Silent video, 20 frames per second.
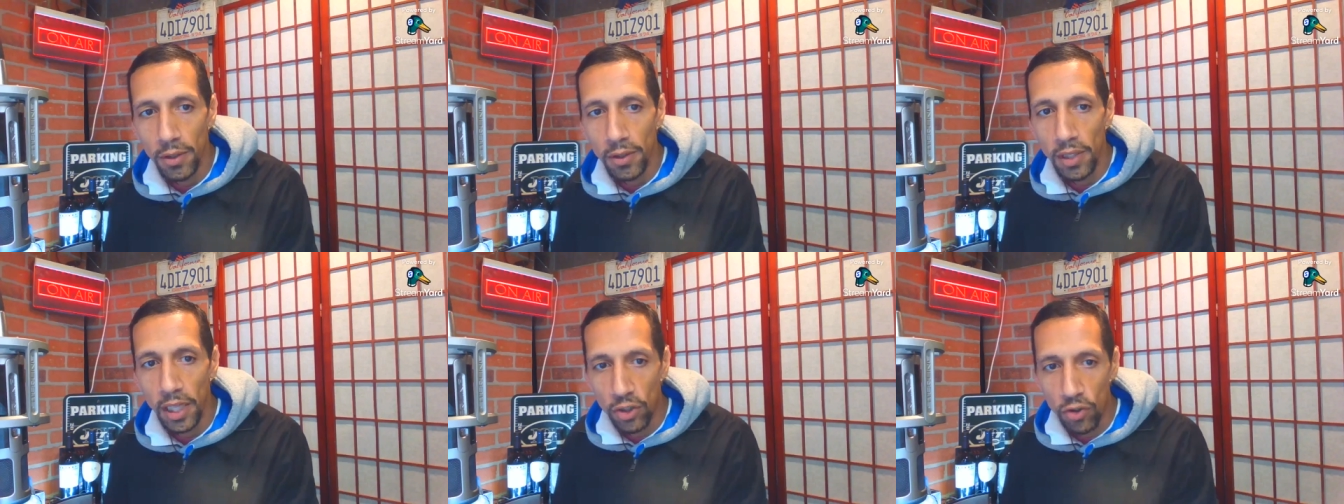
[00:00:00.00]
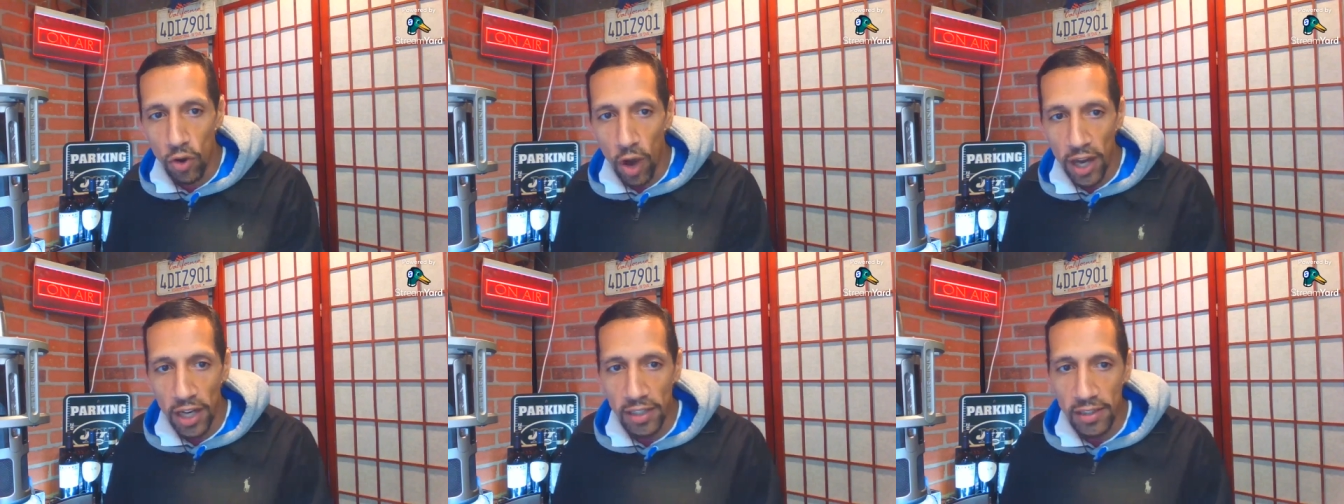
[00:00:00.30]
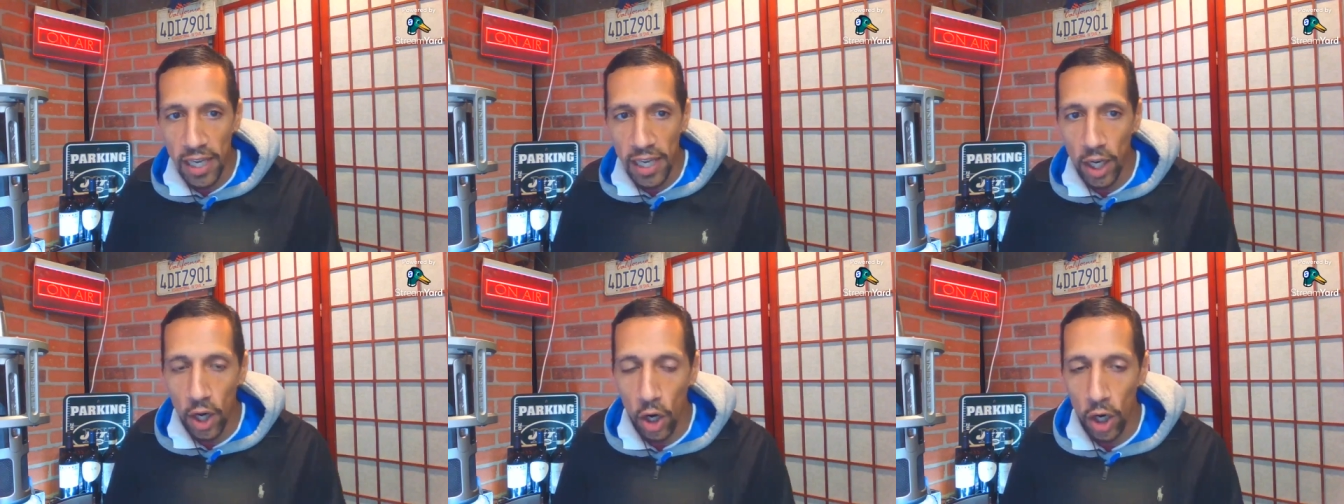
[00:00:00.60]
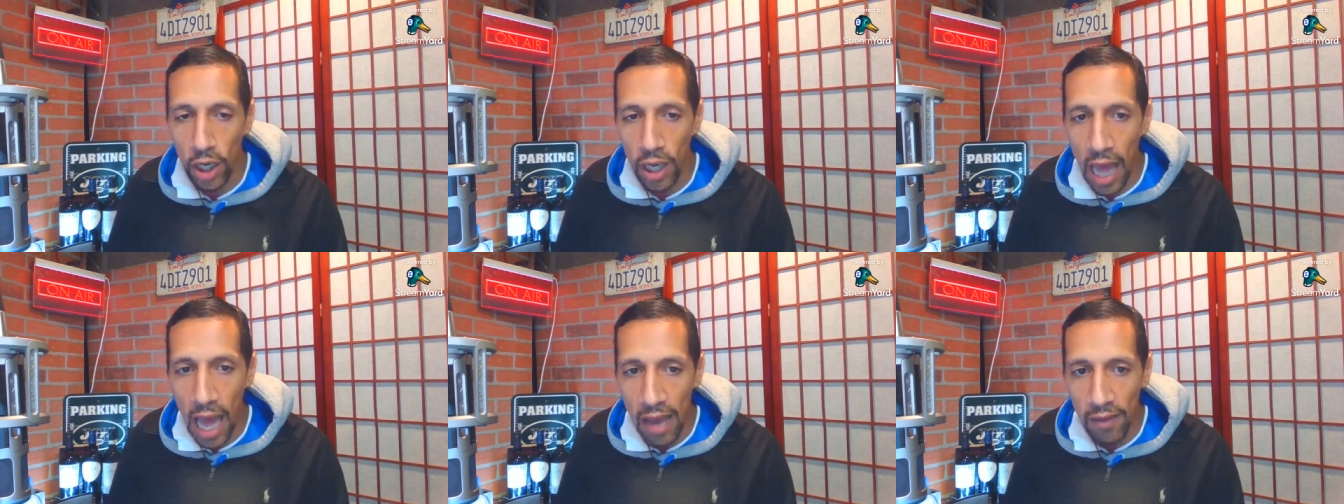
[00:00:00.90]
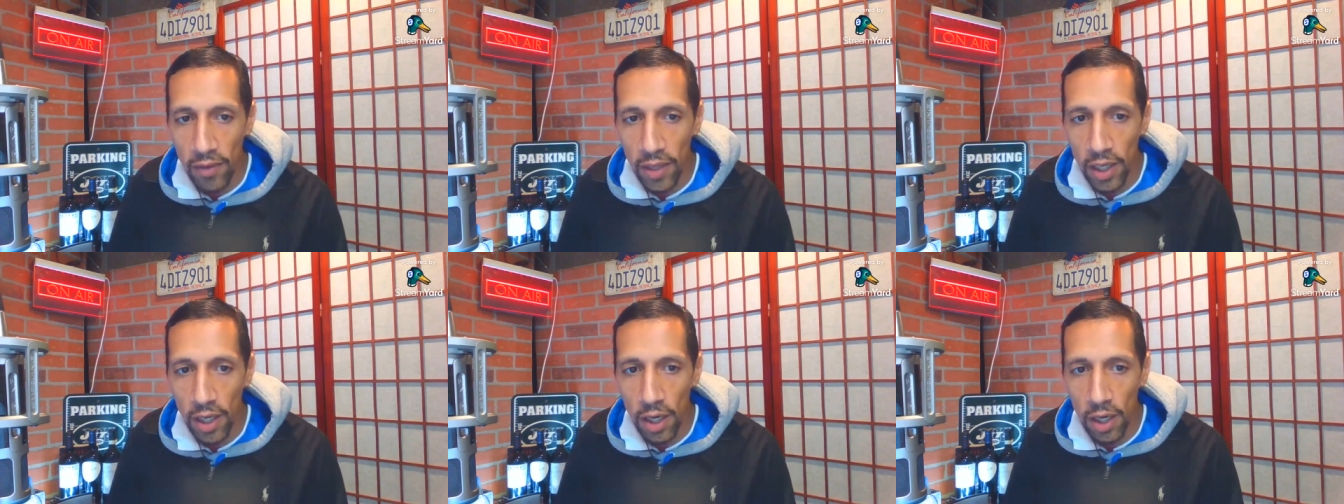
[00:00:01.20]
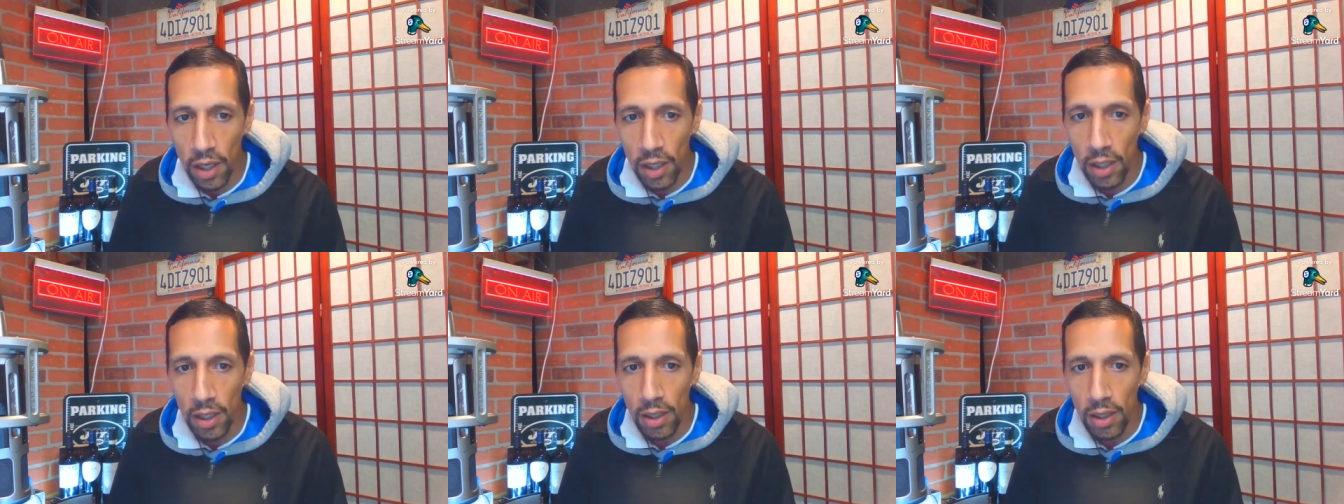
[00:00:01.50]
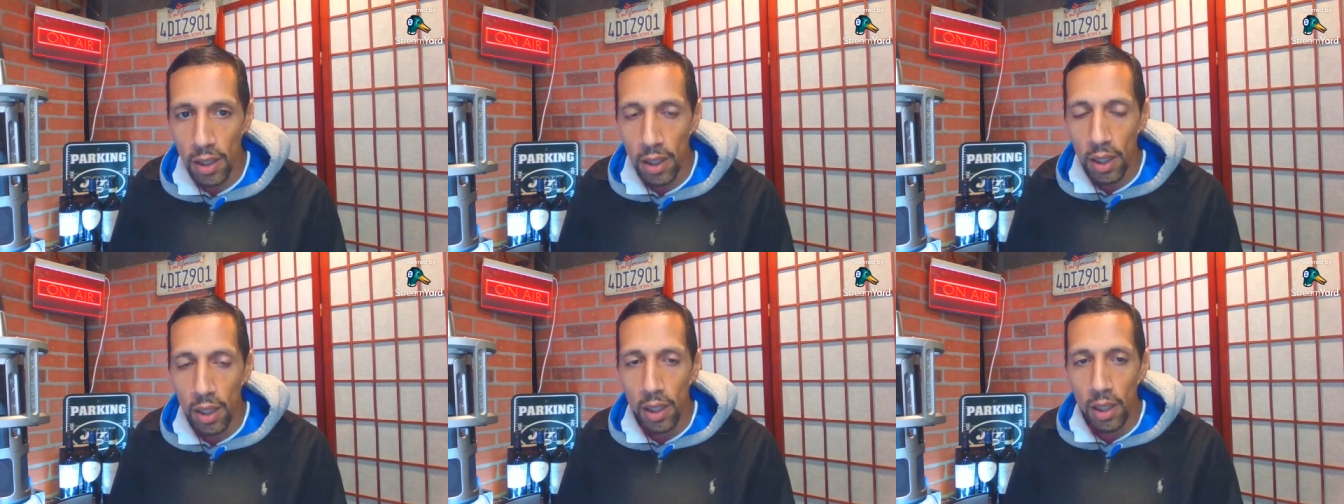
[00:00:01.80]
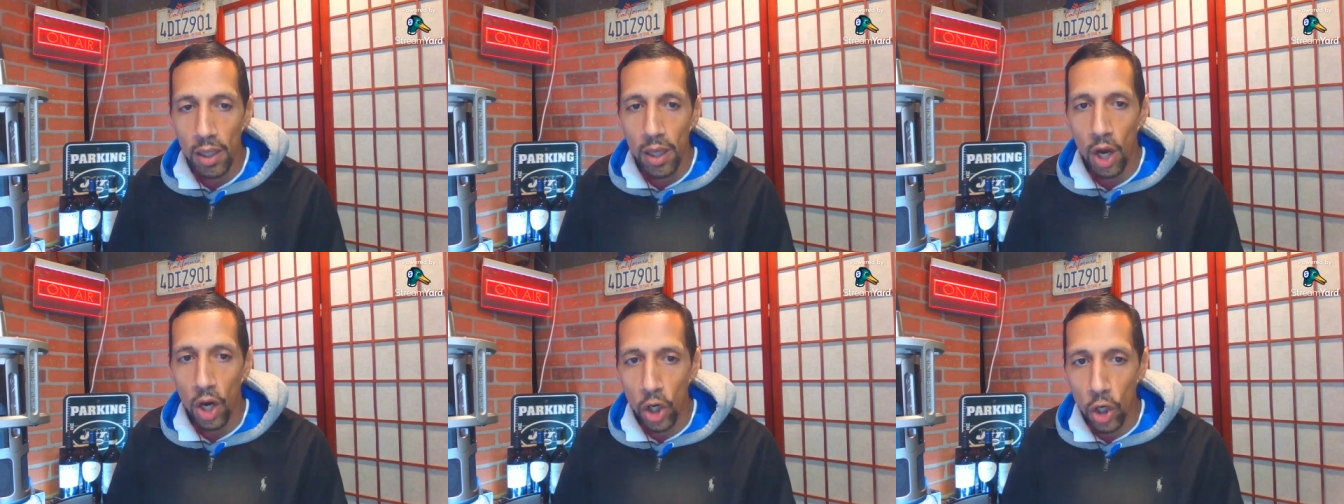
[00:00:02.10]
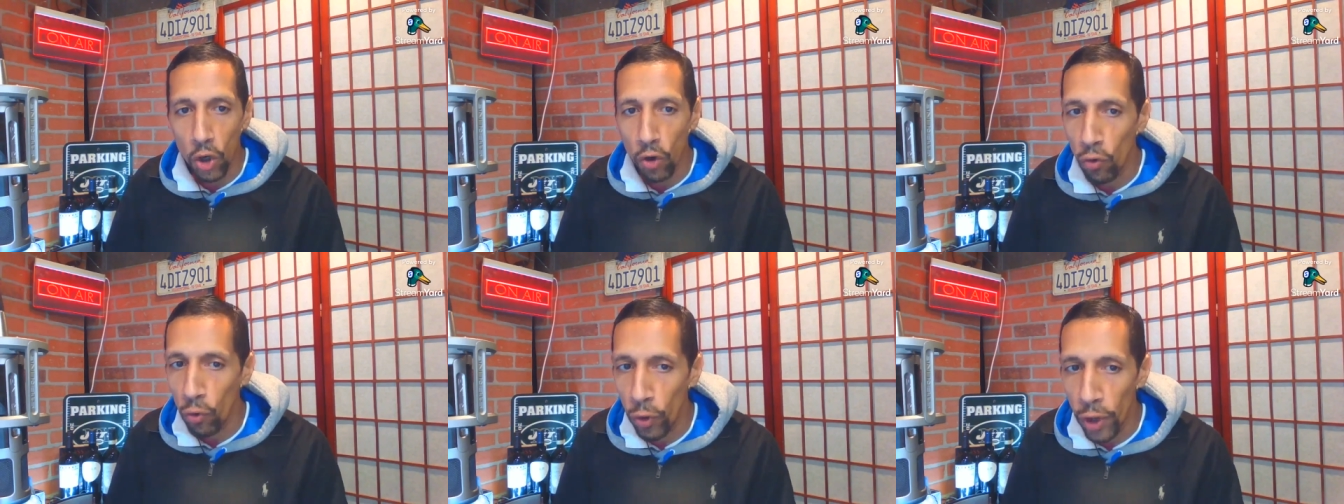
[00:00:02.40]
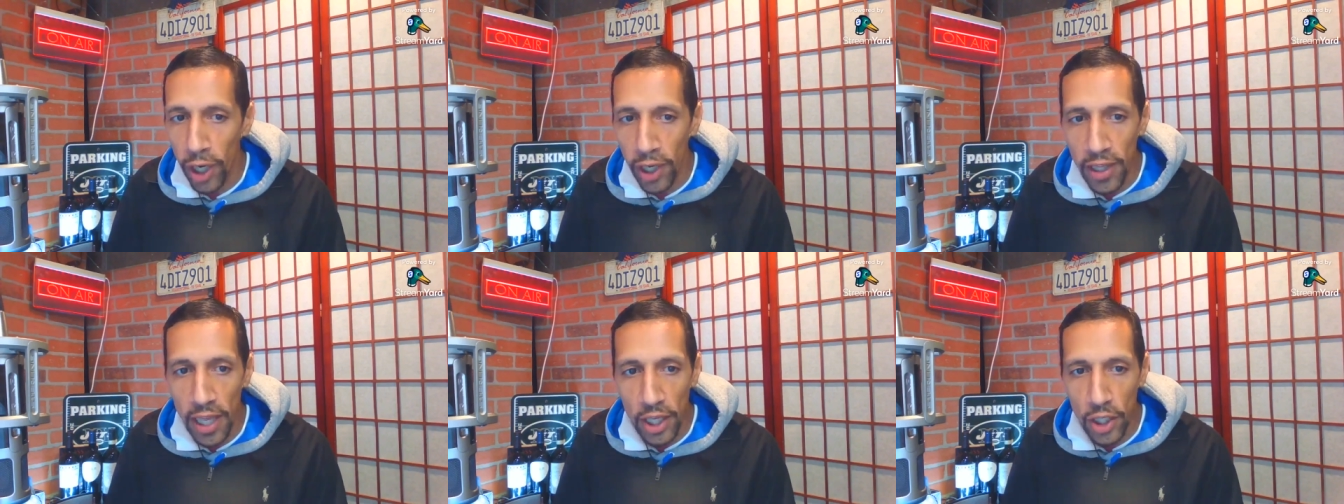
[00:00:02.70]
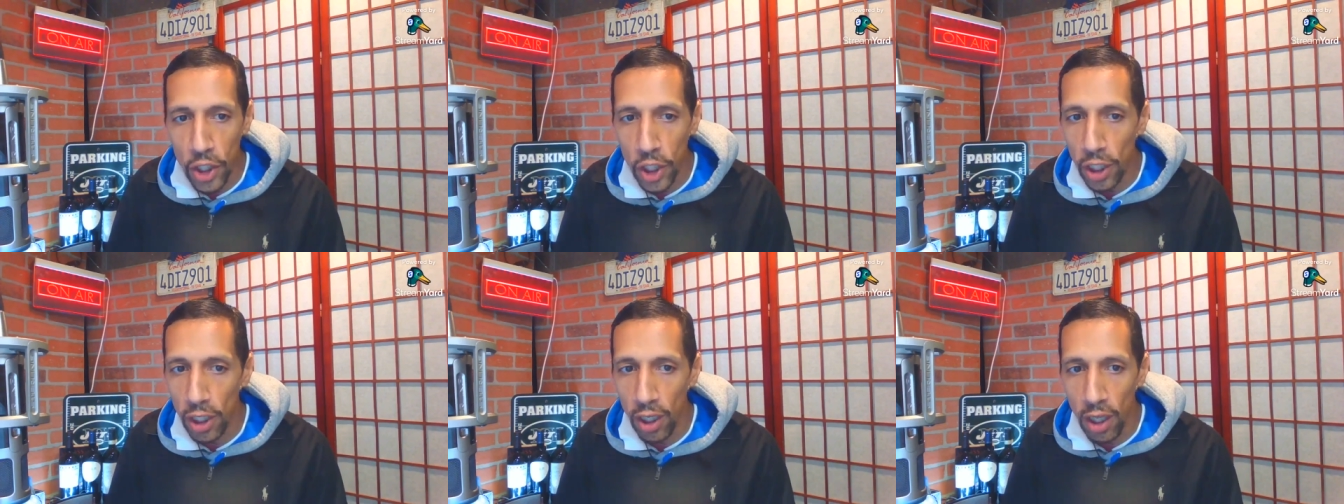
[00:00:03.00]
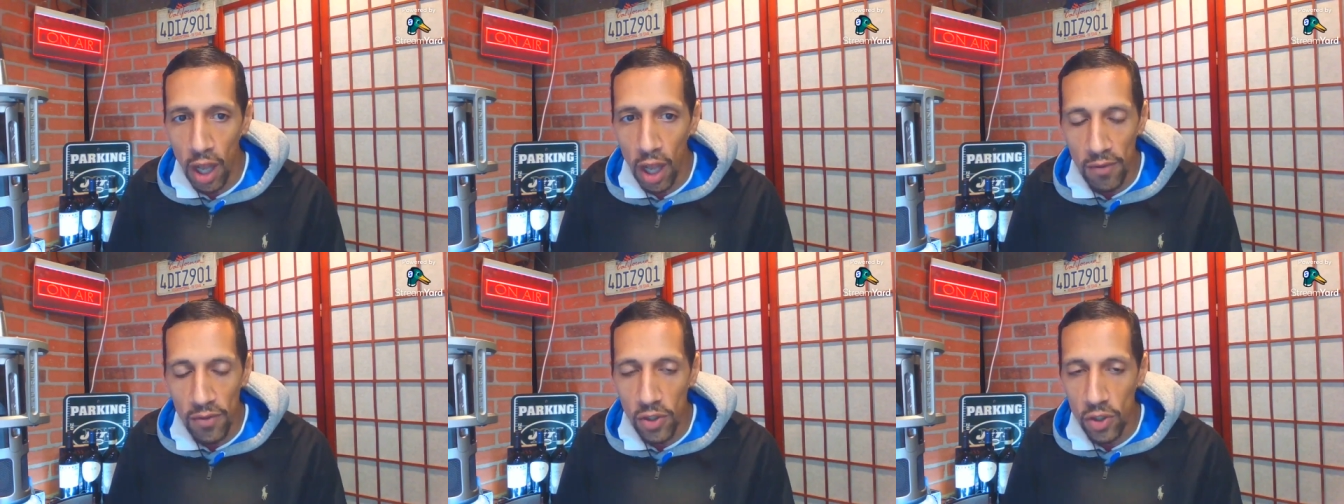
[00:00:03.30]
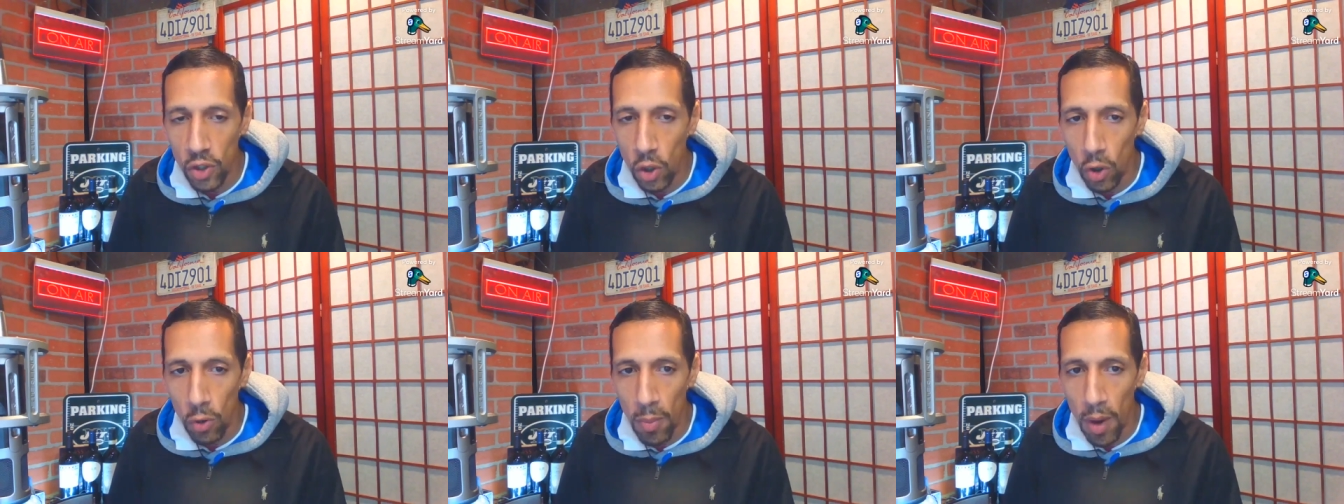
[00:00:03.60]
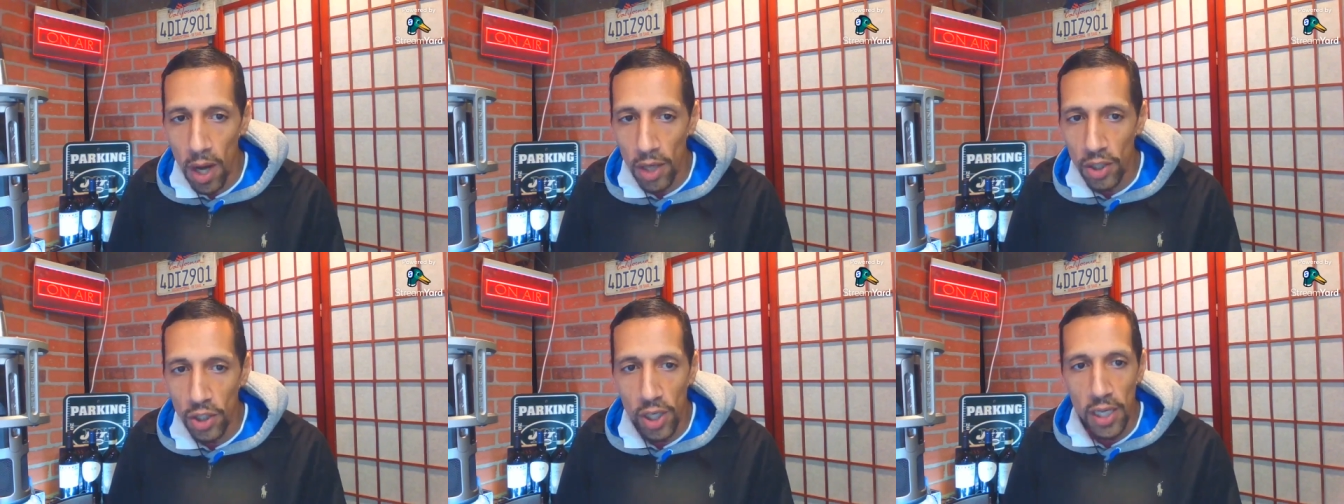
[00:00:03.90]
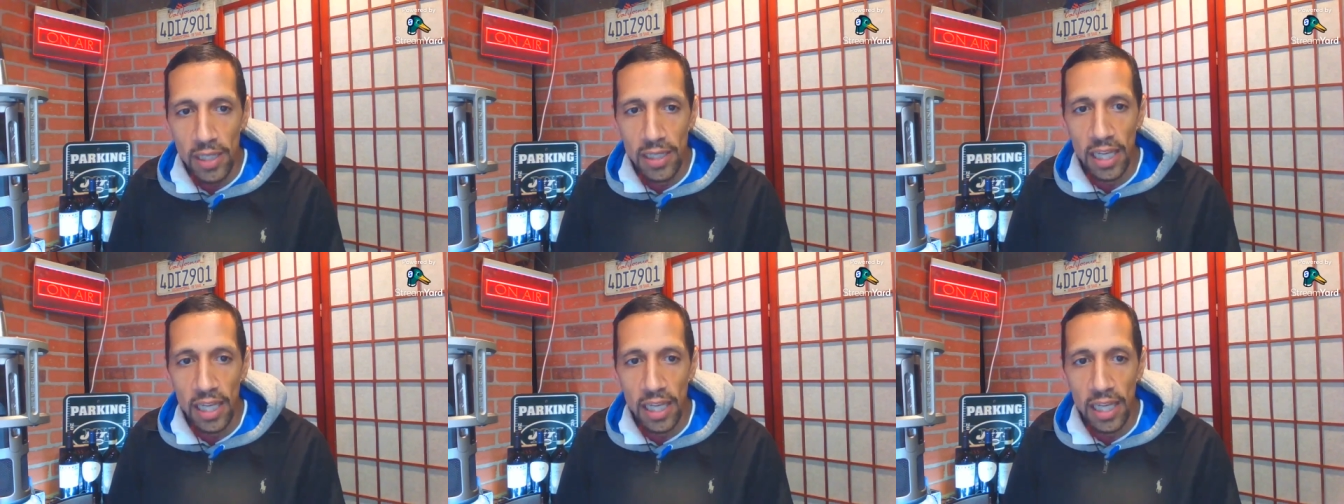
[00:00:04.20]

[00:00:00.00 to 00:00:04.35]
They tried to take her livelihood, her career that she loves so much,